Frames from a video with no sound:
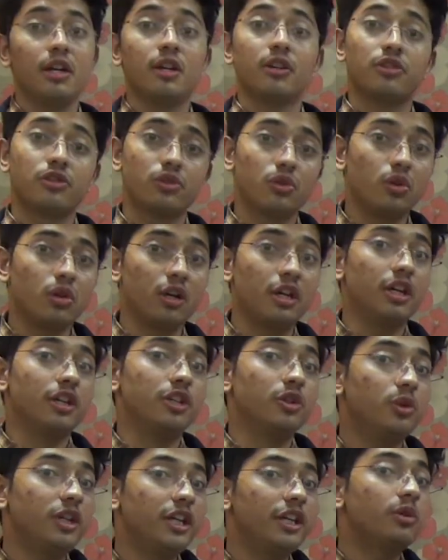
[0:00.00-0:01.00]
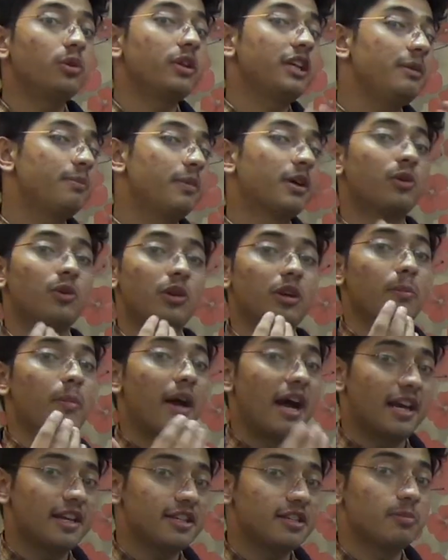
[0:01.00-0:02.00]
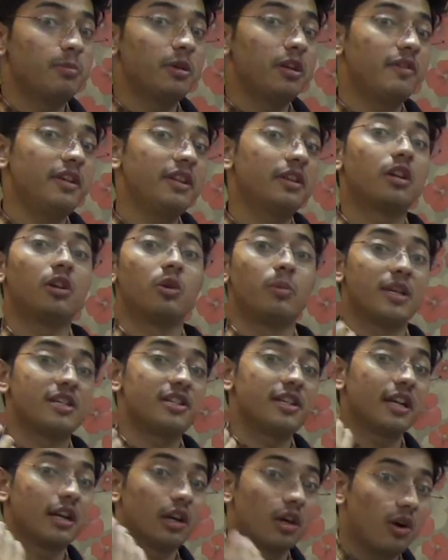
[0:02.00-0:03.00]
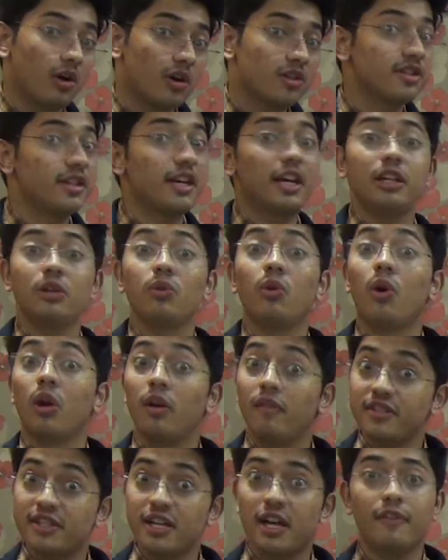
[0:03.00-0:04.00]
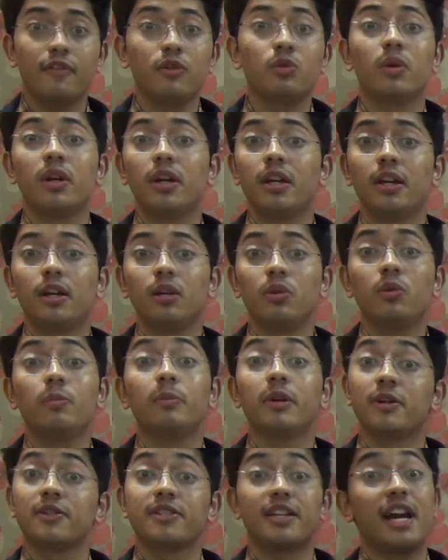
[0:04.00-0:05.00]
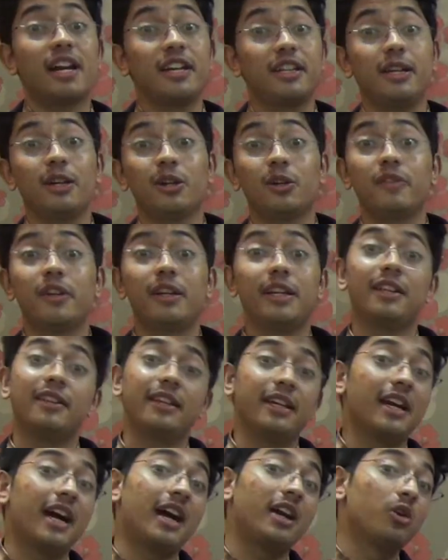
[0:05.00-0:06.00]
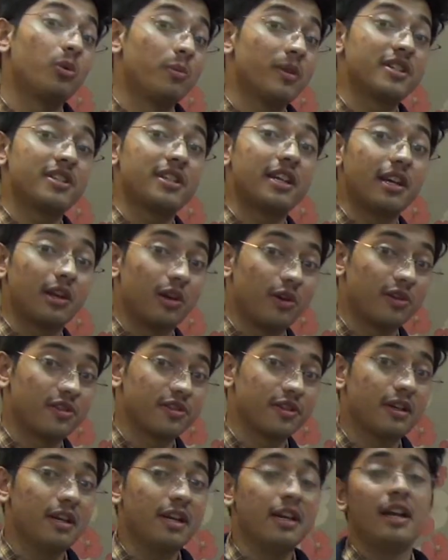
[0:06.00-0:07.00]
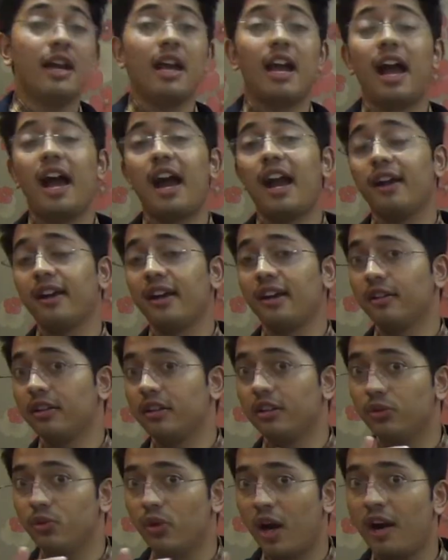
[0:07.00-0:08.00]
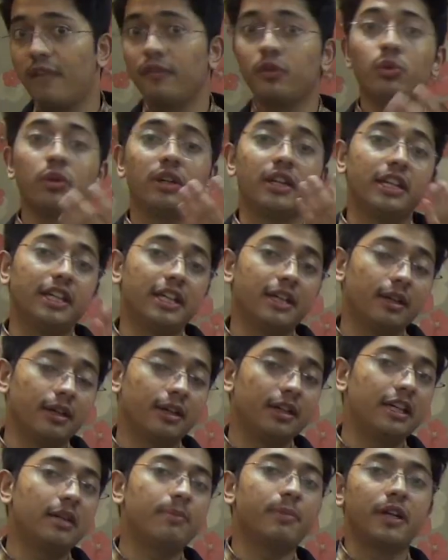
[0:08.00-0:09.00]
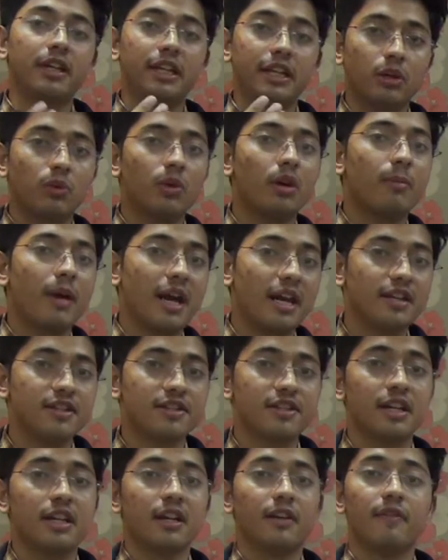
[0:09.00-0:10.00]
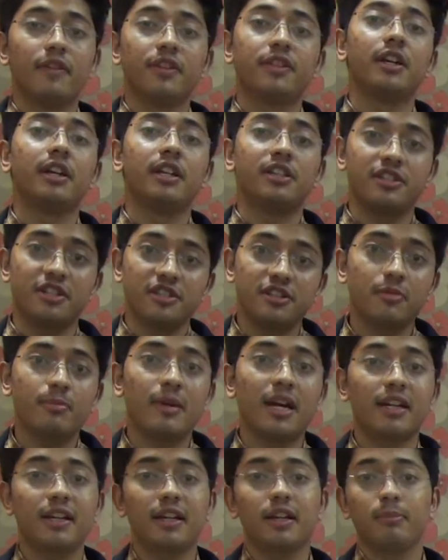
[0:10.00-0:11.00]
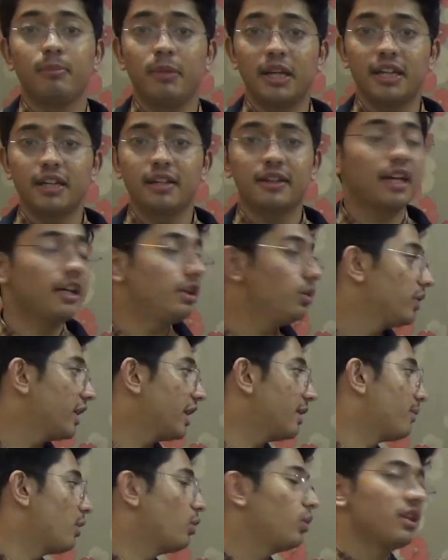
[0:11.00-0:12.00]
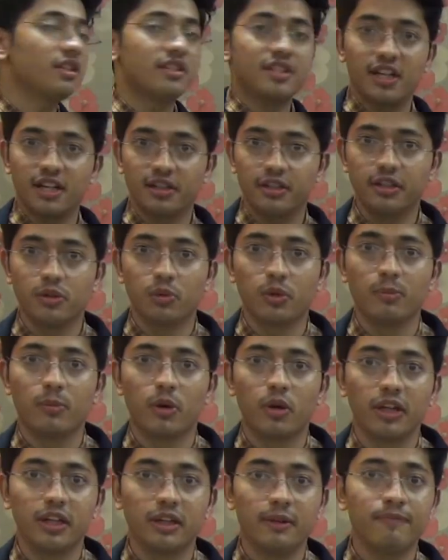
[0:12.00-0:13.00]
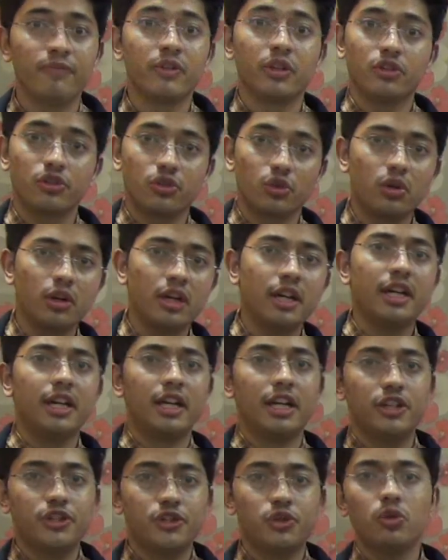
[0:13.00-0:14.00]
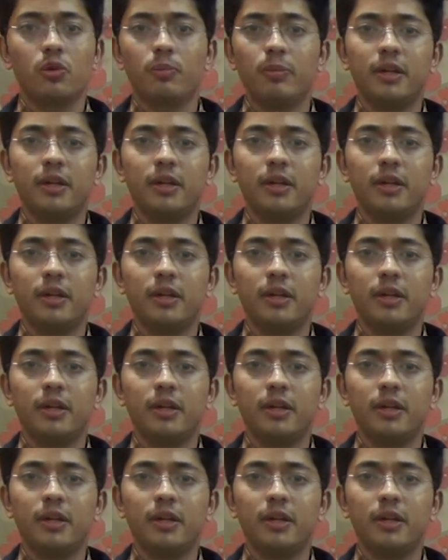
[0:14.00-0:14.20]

So you need to keep a good balance between the domestic laws that you always have to adhere to, because at the end of the day, they are domestic laws. And you have to keep an equal balance with the decision making that you came out inside the UN body. So it should